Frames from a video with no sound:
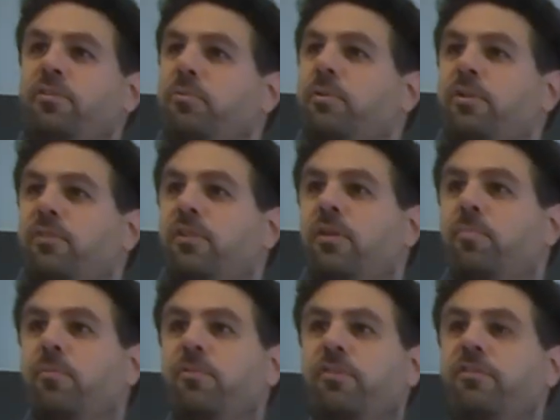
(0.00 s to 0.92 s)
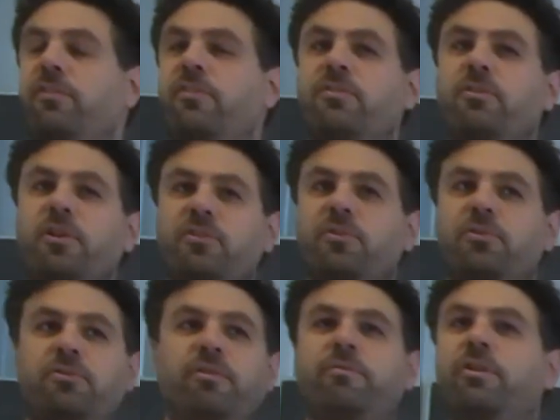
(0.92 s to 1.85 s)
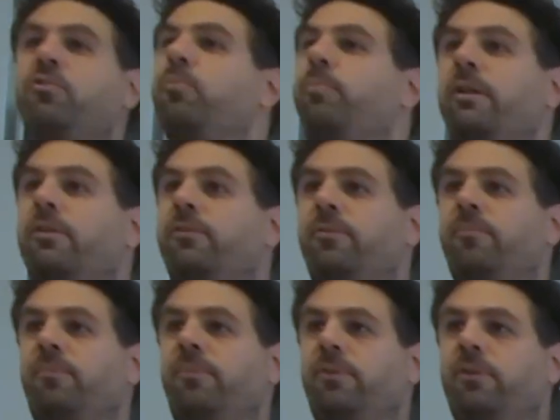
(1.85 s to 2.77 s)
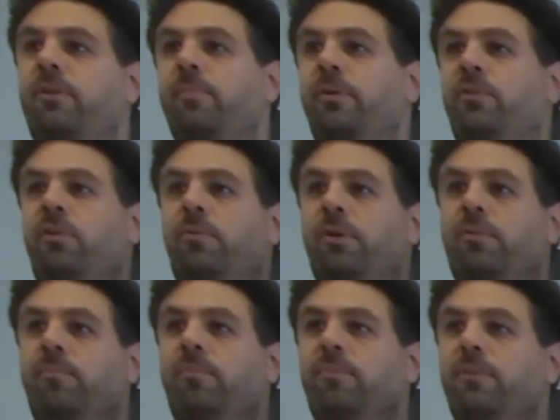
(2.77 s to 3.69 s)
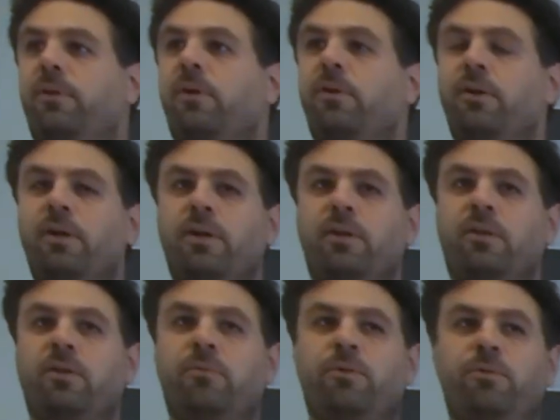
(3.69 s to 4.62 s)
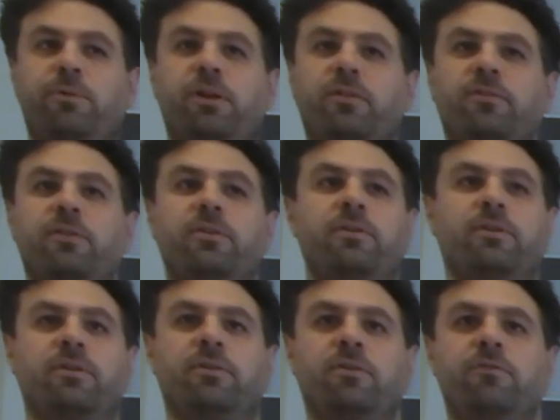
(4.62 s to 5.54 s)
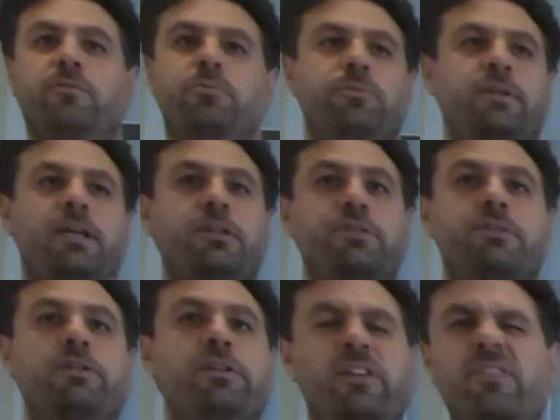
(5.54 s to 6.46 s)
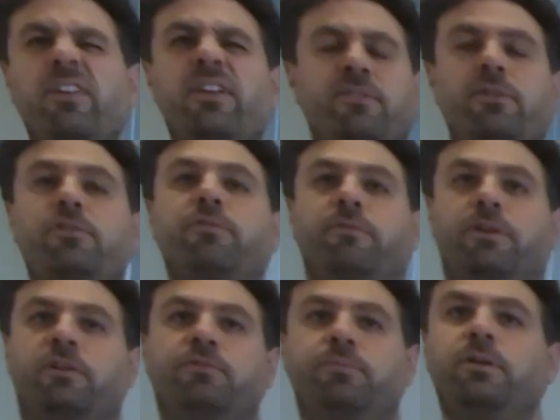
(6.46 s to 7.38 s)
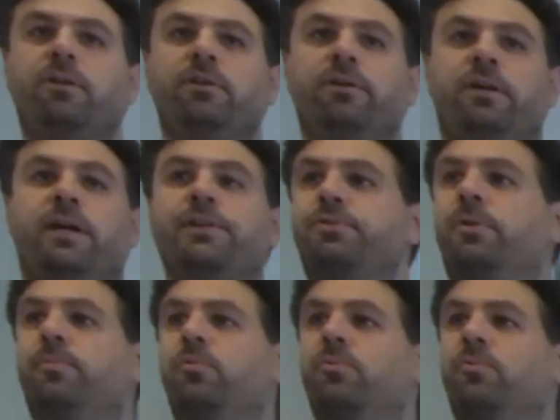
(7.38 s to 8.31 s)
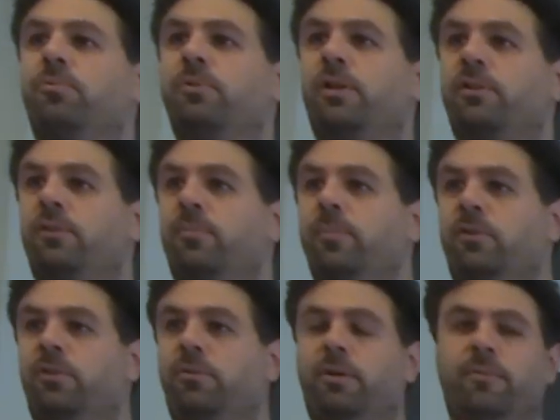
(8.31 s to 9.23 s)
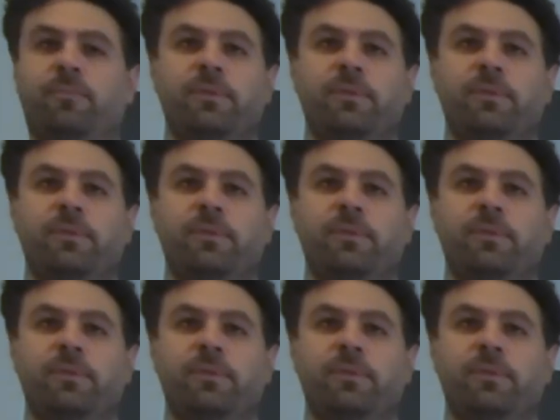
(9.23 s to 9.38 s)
you will see in the problem session. This is not so trivial to build in bacteria. Yeah, you will really think of conjugation, and it's not trivial. It's really a hard job to do that in bacteria.